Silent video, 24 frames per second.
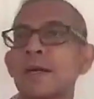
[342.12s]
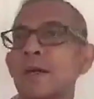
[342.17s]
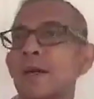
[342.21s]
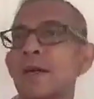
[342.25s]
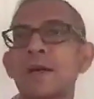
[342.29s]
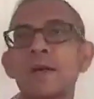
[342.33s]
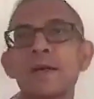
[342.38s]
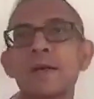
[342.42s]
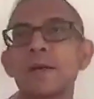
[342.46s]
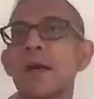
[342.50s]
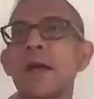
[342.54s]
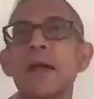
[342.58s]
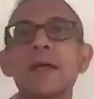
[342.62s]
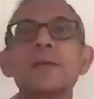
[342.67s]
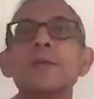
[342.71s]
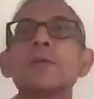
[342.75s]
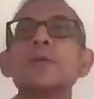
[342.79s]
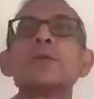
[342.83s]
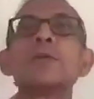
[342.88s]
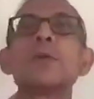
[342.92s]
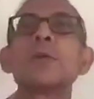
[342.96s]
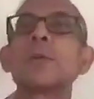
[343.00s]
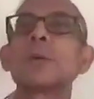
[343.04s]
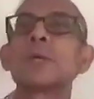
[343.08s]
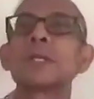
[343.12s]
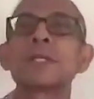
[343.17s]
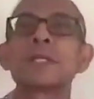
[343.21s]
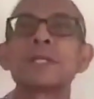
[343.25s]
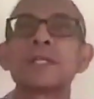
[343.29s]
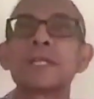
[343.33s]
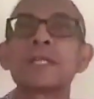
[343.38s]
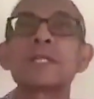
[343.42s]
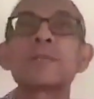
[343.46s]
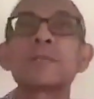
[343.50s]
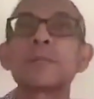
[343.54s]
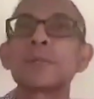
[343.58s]
I don't know whether
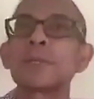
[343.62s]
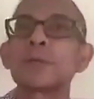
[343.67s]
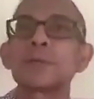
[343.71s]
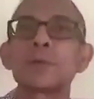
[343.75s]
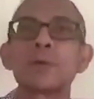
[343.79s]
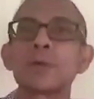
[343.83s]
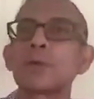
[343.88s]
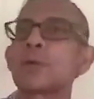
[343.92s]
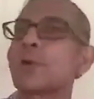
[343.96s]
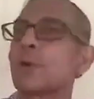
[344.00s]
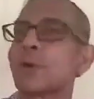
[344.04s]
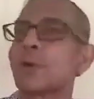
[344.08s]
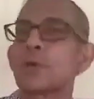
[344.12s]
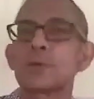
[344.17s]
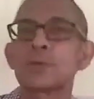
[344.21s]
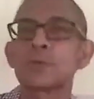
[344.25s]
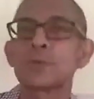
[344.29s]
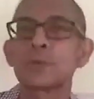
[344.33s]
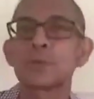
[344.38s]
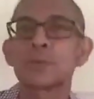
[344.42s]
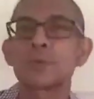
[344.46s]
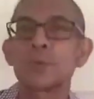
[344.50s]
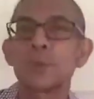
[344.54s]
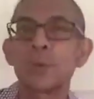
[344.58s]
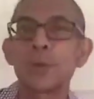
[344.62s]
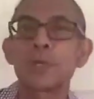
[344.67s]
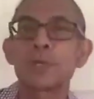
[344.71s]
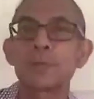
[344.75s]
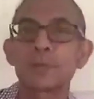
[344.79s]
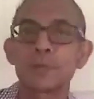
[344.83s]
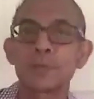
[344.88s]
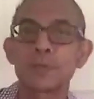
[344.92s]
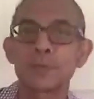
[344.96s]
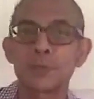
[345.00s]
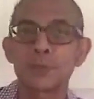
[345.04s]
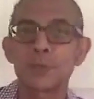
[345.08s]
this particular cause was
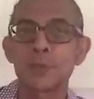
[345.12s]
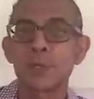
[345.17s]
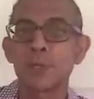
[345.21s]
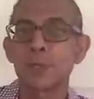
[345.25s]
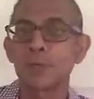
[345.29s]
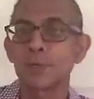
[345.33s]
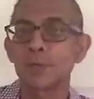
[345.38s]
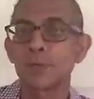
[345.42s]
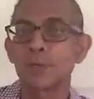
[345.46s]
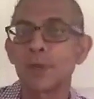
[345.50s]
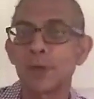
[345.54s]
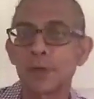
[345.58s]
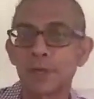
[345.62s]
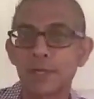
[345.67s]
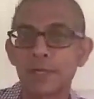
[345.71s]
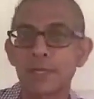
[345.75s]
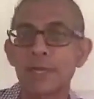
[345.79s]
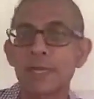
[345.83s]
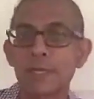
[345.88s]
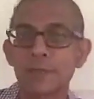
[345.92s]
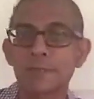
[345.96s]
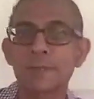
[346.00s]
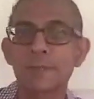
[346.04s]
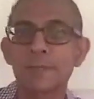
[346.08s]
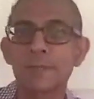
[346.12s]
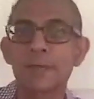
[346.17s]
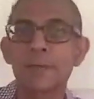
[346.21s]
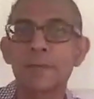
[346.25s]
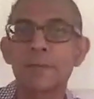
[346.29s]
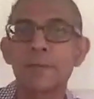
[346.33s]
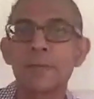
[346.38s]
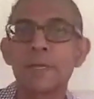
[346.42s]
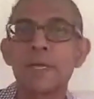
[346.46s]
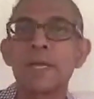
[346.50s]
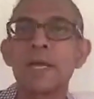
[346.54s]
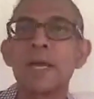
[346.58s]
worth pursuing or not.
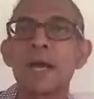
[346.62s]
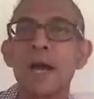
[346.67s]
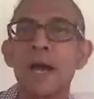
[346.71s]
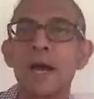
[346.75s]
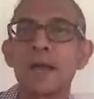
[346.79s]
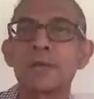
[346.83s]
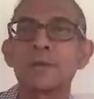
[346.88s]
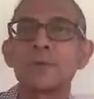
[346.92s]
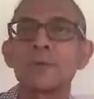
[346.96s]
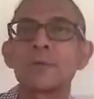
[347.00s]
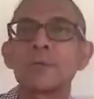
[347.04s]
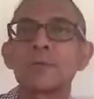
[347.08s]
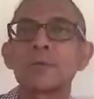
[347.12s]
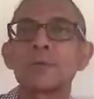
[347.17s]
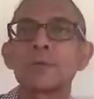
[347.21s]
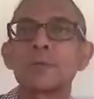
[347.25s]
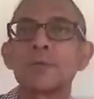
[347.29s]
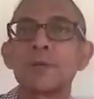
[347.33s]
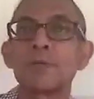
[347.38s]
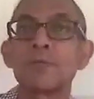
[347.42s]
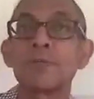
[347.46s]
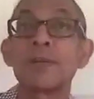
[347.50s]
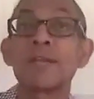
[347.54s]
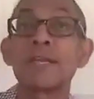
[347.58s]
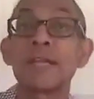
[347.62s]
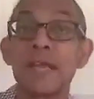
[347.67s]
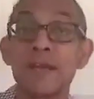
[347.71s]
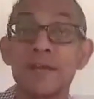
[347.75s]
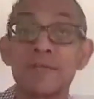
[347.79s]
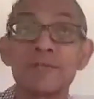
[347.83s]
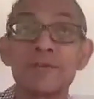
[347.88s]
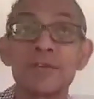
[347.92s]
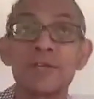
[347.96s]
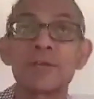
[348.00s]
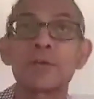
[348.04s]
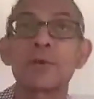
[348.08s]
I don't want to defend
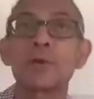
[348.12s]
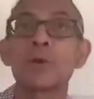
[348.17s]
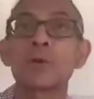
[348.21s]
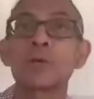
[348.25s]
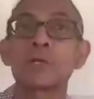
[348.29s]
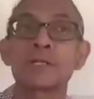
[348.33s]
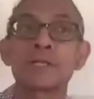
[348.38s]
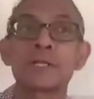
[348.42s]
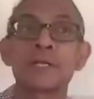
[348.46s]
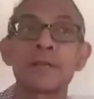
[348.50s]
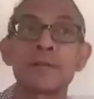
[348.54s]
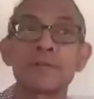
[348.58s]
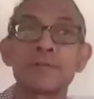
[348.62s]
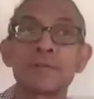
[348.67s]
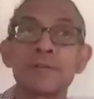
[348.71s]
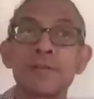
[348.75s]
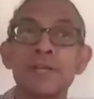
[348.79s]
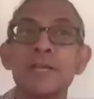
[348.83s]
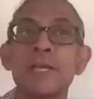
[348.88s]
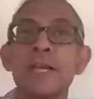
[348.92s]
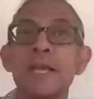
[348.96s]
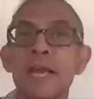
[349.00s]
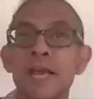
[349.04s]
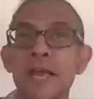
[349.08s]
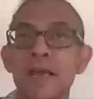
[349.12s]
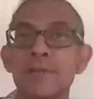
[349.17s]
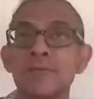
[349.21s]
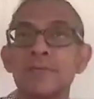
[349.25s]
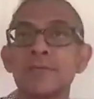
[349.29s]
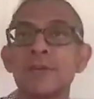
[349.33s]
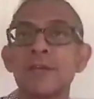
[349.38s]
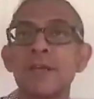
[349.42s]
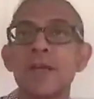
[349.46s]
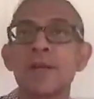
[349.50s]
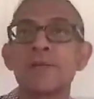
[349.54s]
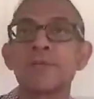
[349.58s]
every cause and
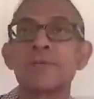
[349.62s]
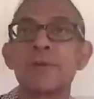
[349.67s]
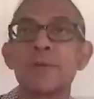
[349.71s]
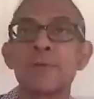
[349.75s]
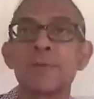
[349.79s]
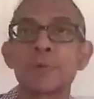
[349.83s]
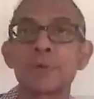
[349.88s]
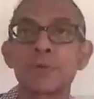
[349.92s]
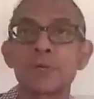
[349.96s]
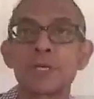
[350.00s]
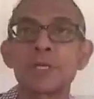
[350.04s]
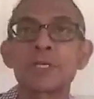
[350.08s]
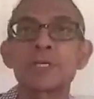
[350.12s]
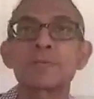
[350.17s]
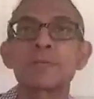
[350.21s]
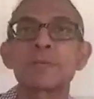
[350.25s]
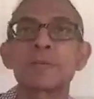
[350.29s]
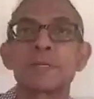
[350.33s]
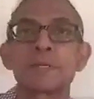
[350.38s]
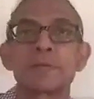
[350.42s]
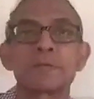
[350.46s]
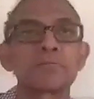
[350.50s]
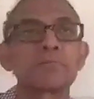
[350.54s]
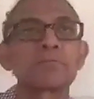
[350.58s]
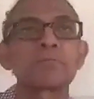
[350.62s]
every protest, but